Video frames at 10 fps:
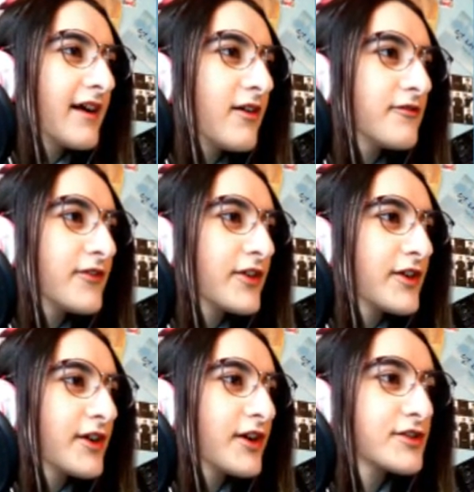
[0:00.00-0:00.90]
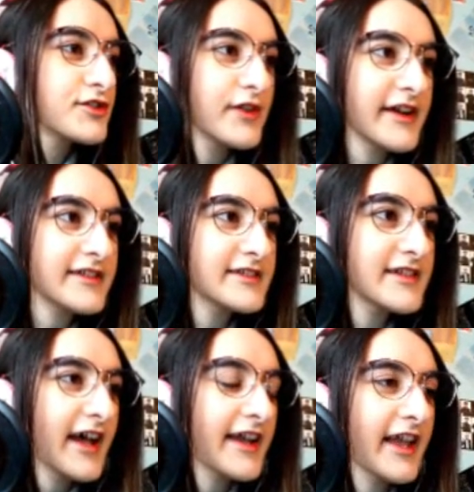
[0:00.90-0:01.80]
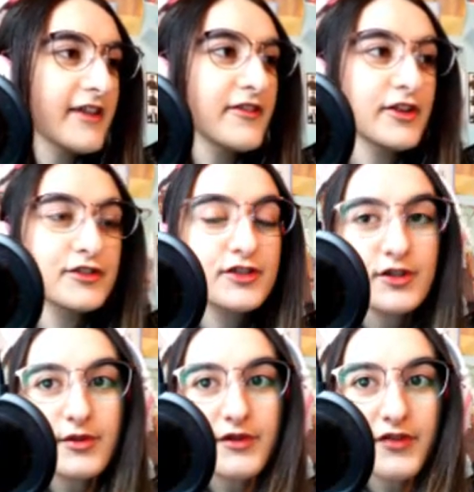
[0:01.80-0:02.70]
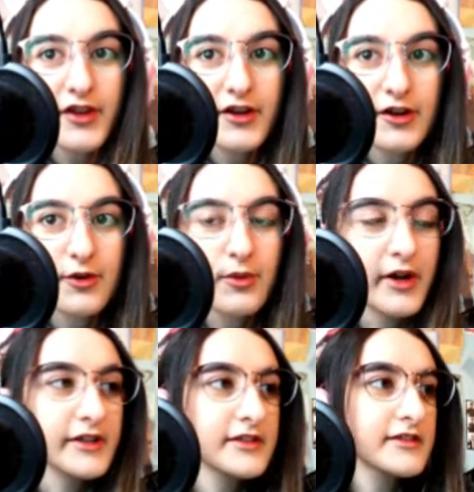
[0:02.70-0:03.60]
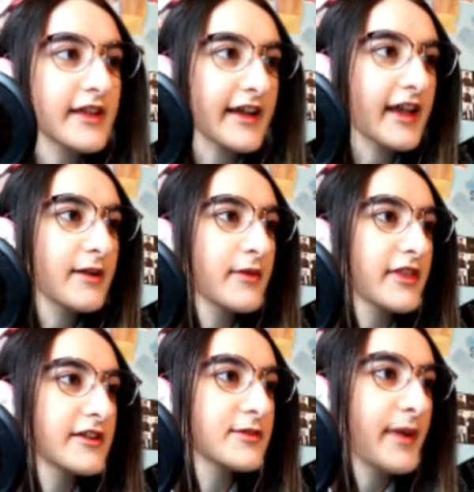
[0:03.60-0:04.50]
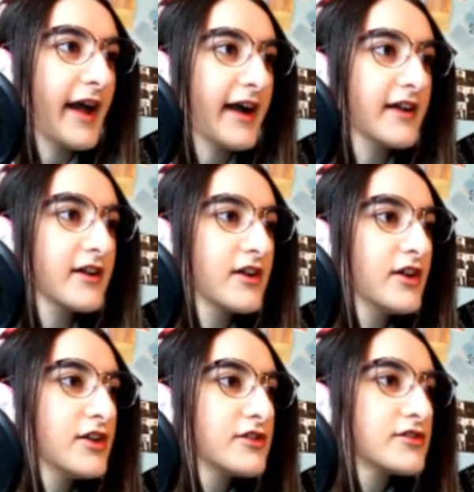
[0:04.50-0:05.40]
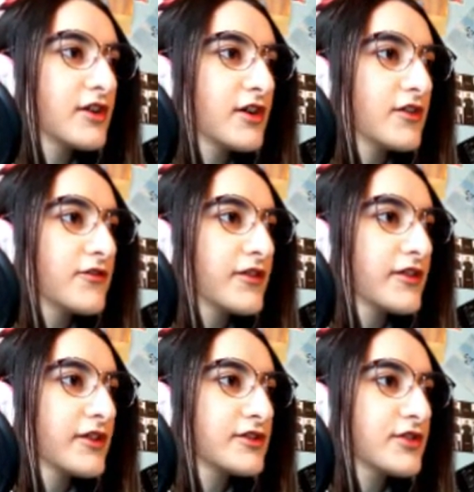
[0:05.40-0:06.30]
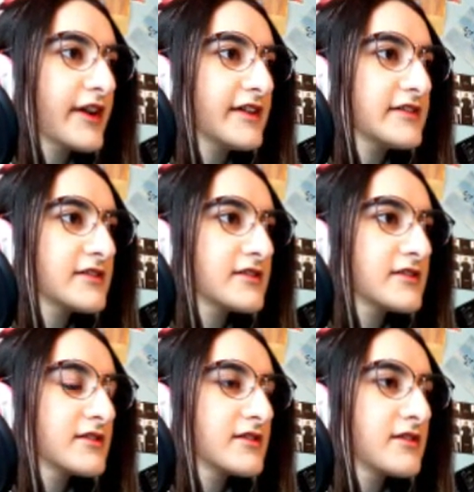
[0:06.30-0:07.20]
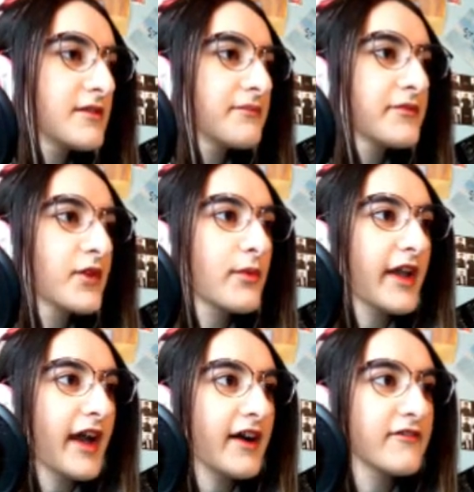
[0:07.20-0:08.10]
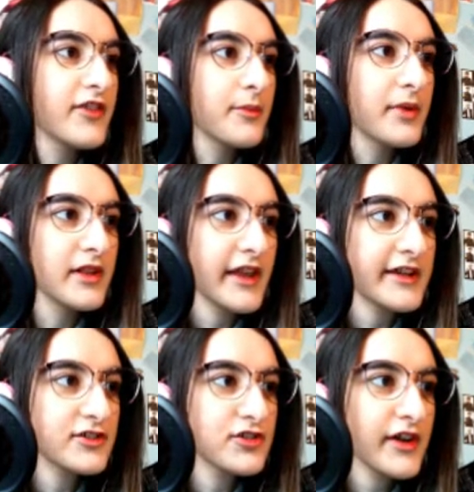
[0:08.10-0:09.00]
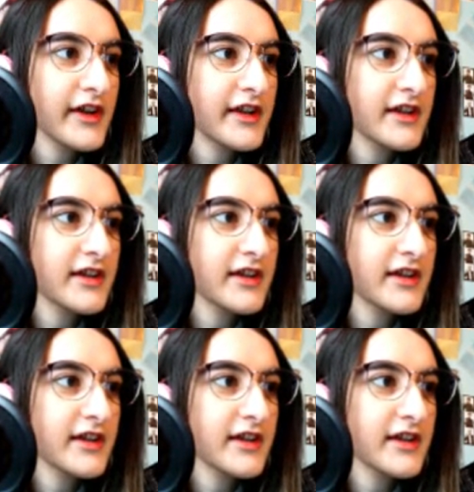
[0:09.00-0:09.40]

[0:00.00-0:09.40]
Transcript: For her traits, I gave her two of the new ones that came with this pack. So for the traits, we have the polite trait,